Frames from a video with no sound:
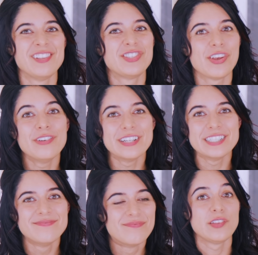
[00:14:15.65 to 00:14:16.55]
it's so
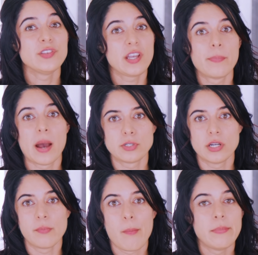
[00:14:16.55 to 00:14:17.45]
good. It's like a
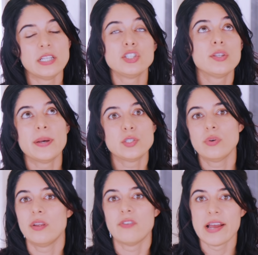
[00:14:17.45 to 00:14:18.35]
Pop-Tart. I mean, it's the
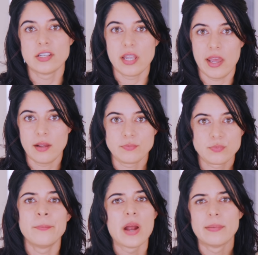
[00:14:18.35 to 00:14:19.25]
best one I've had today
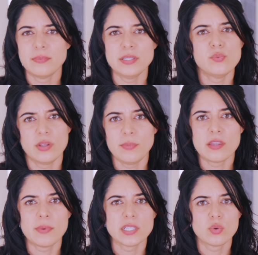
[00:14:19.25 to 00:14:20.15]
and probably will
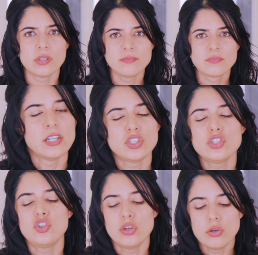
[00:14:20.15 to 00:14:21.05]
be the best one. It's
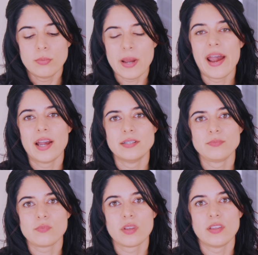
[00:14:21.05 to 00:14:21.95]
just too
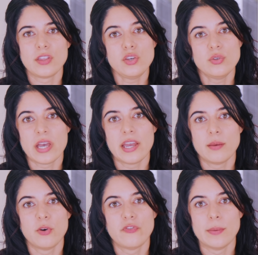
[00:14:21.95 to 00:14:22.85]
bad that they use
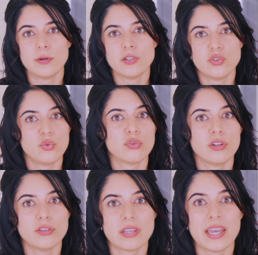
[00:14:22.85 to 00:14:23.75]
IMO fiber and
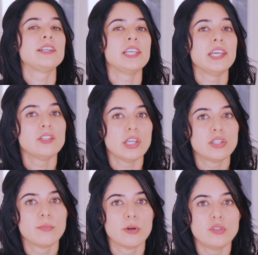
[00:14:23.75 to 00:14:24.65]
sucralose. I can
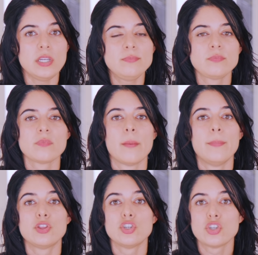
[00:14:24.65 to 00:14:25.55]
taste the protein,
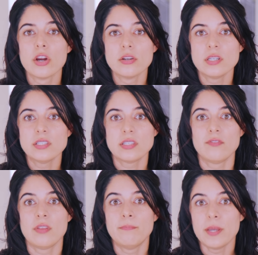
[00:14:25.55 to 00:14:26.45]
but the tartness
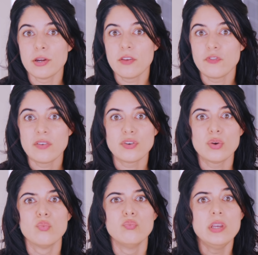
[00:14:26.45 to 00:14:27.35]
of the berry
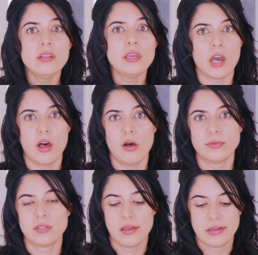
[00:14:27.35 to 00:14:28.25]
flavor really
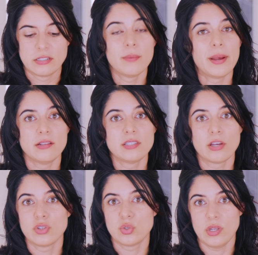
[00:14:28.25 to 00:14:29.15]
helps to balance
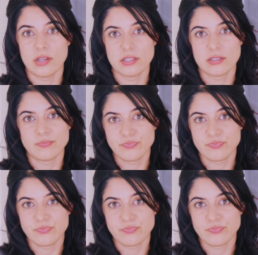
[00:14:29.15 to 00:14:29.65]
out the sweetness.